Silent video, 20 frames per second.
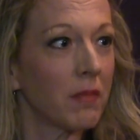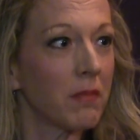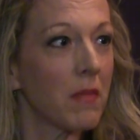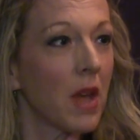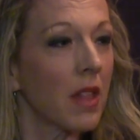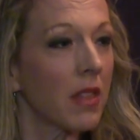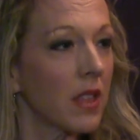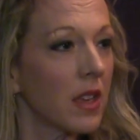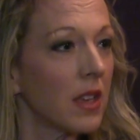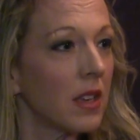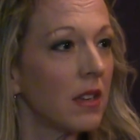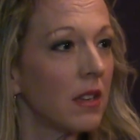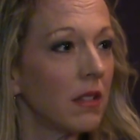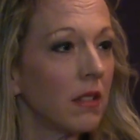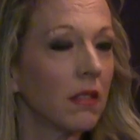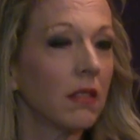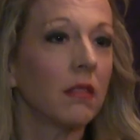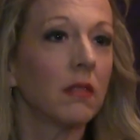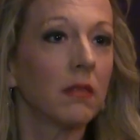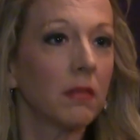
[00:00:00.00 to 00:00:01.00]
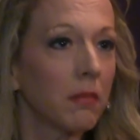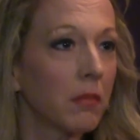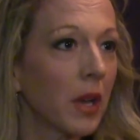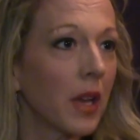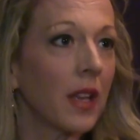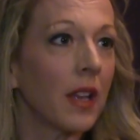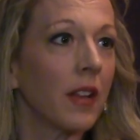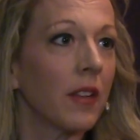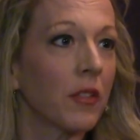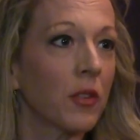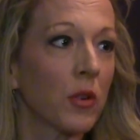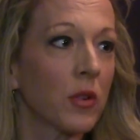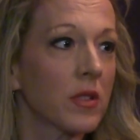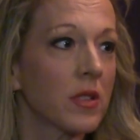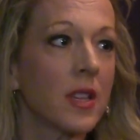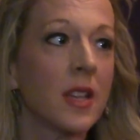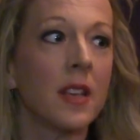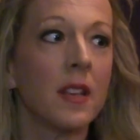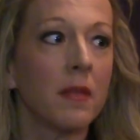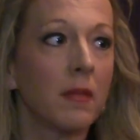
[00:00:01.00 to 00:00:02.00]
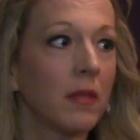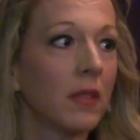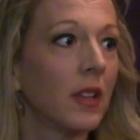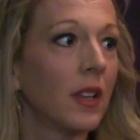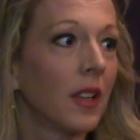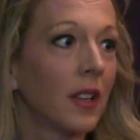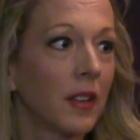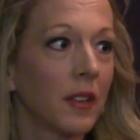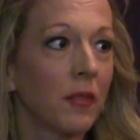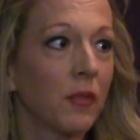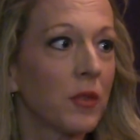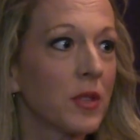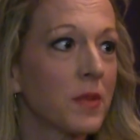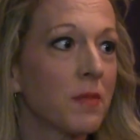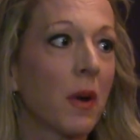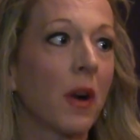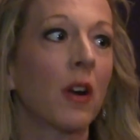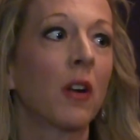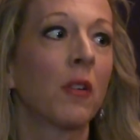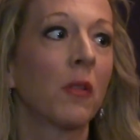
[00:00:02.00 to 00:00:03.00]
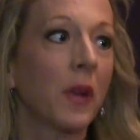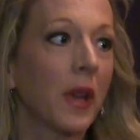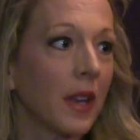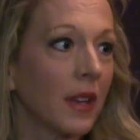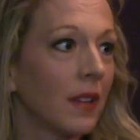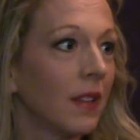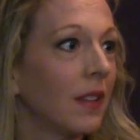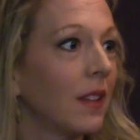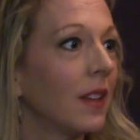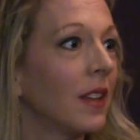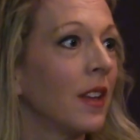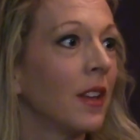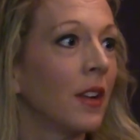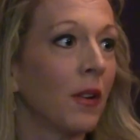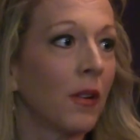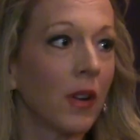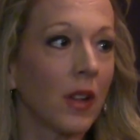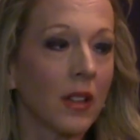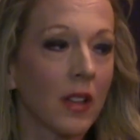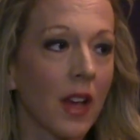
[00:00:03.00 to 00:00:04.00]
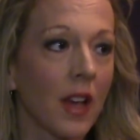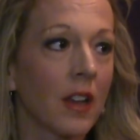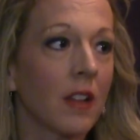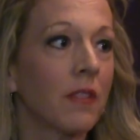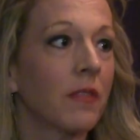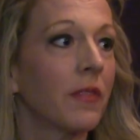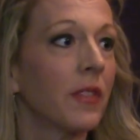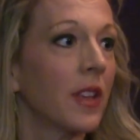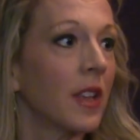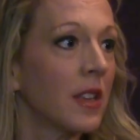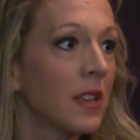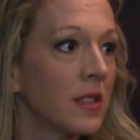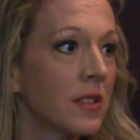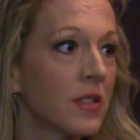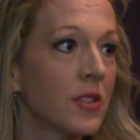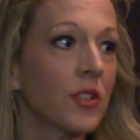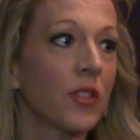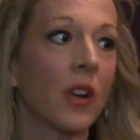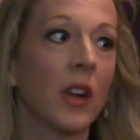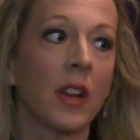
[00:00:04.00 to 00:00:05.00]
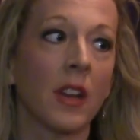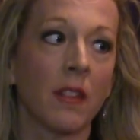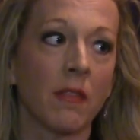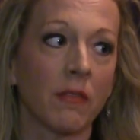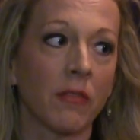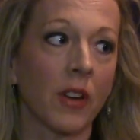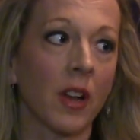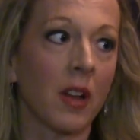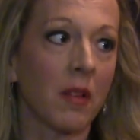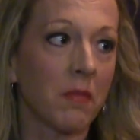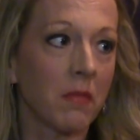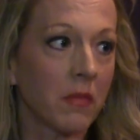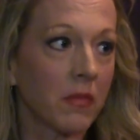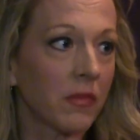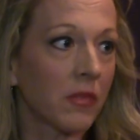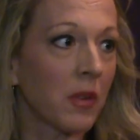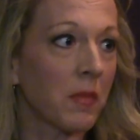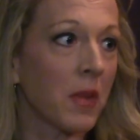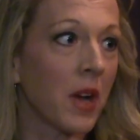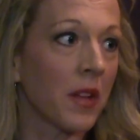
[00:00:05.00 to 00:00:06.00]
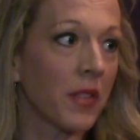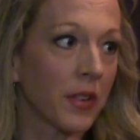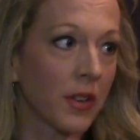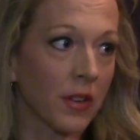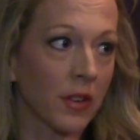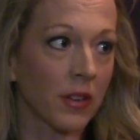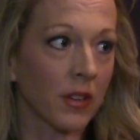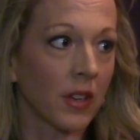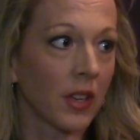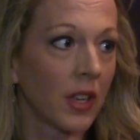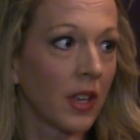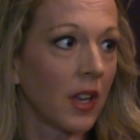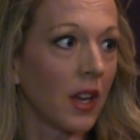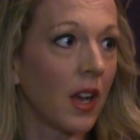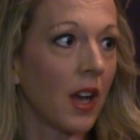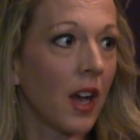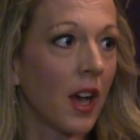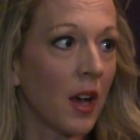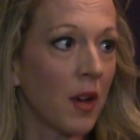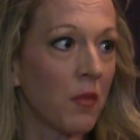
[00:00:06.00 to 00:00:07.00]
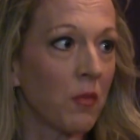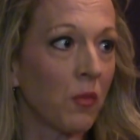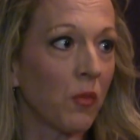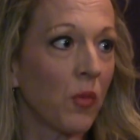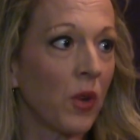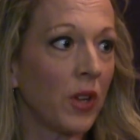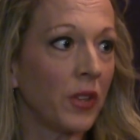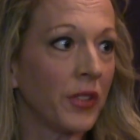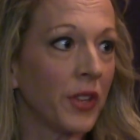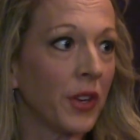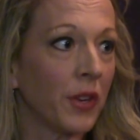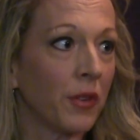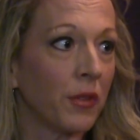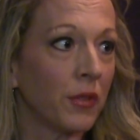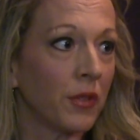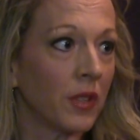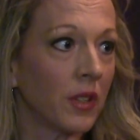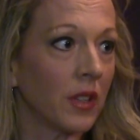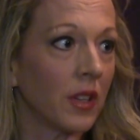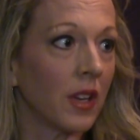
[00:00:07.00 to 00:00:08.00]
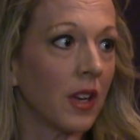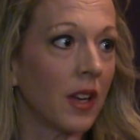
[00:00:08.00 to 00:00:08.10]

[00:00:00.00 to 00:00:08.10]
method, but of course he was borrowing, you know, a lot of his training from other well-known.